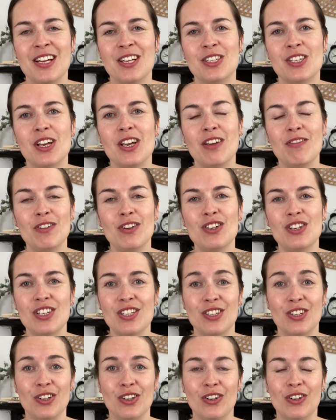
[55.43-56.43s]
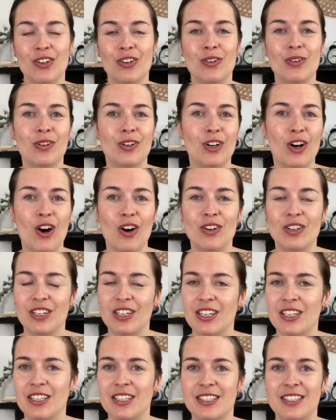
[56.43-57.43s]
So if you just Google
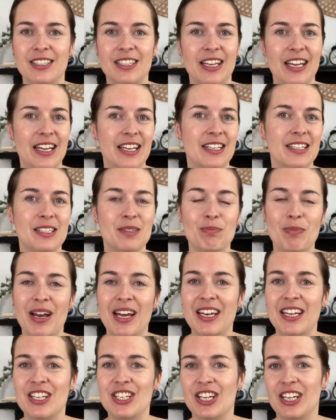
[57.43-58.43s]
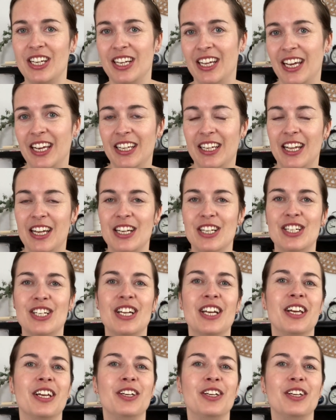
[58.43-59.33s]
cognates in Spanish and English,